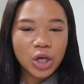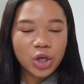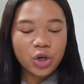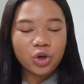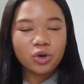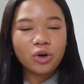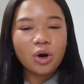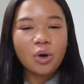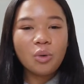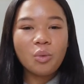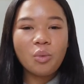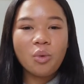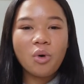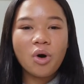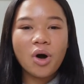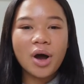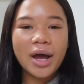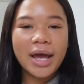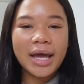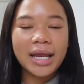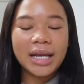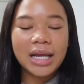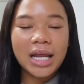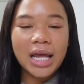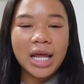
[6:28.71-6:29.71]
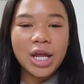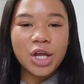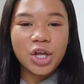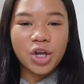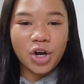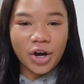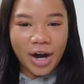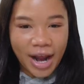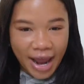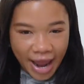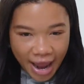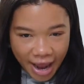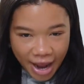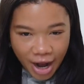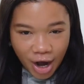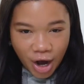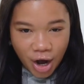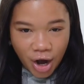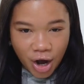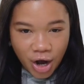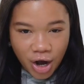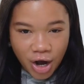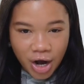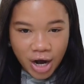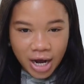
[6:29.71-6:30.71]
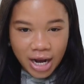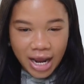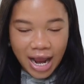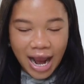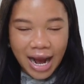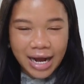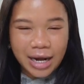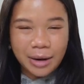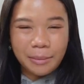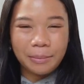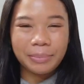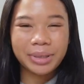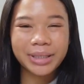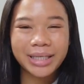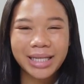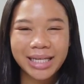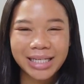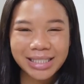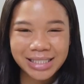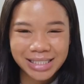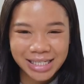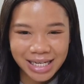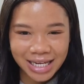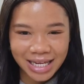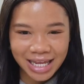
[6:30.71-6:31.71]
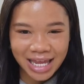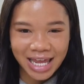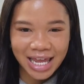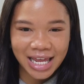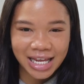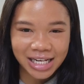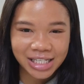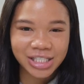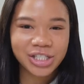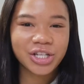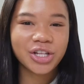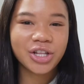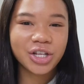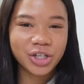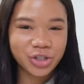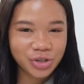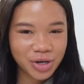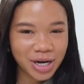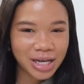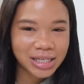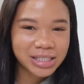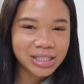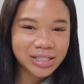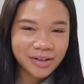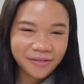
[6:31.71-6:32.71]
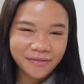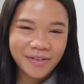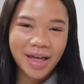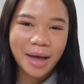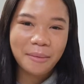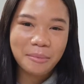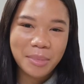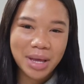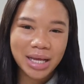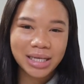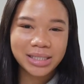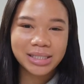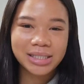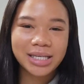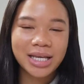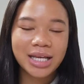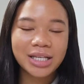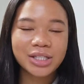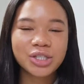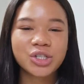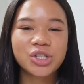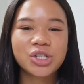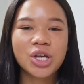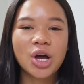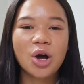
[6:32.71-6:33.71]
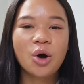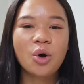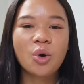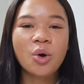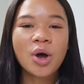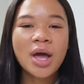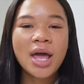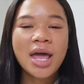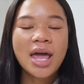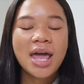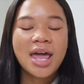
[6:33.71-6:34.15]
You don't want your hair kind of blending into the dress, if that makes sense. So